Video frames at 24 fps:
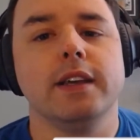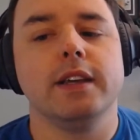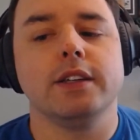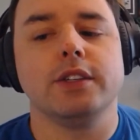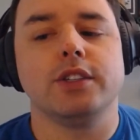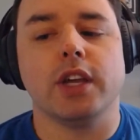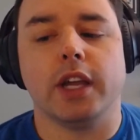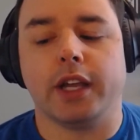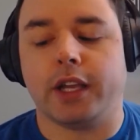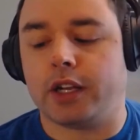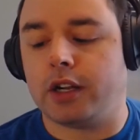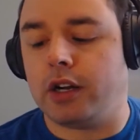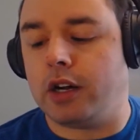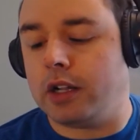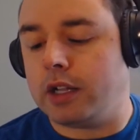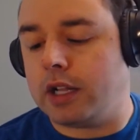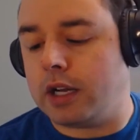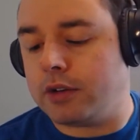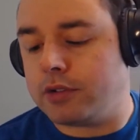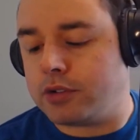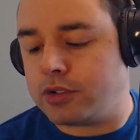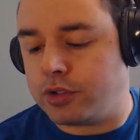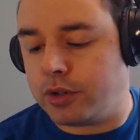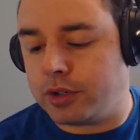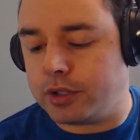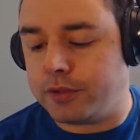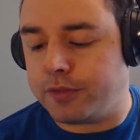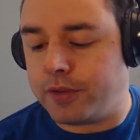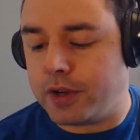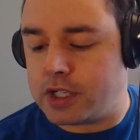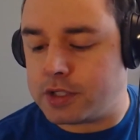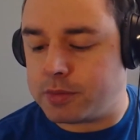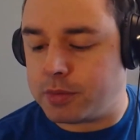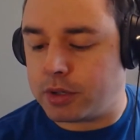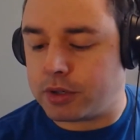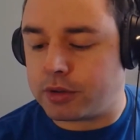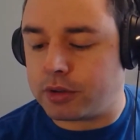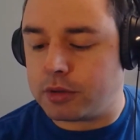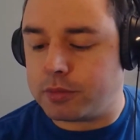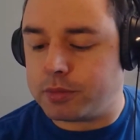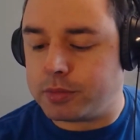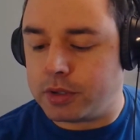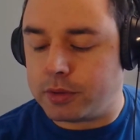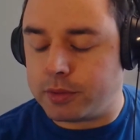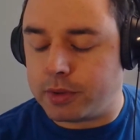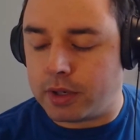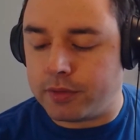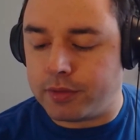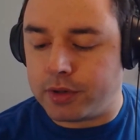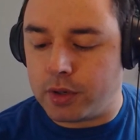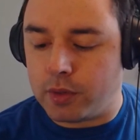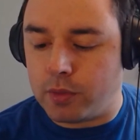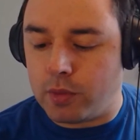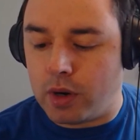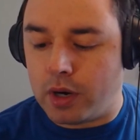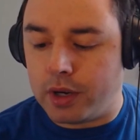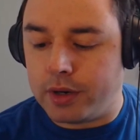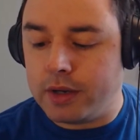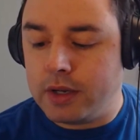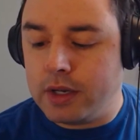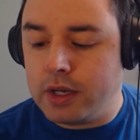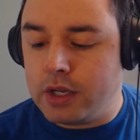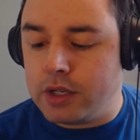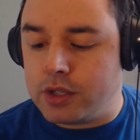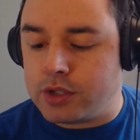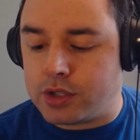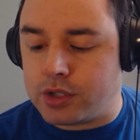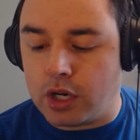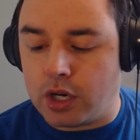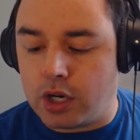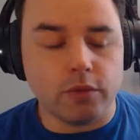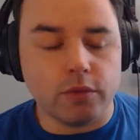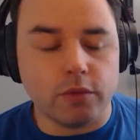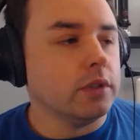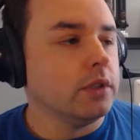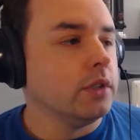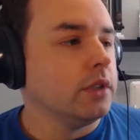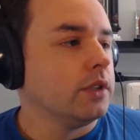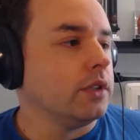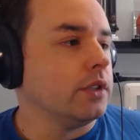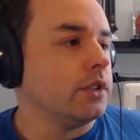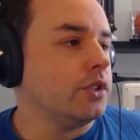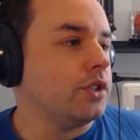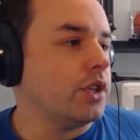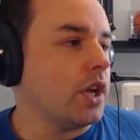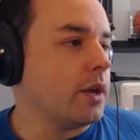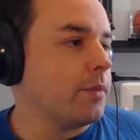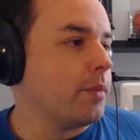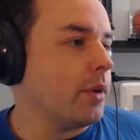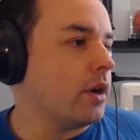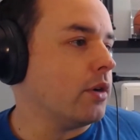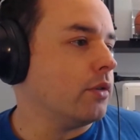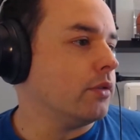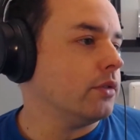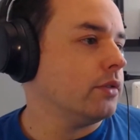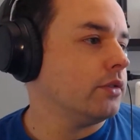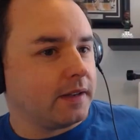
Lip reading: Check it all out. Join the Facebook group. Do whatever you want. So, J-Bo.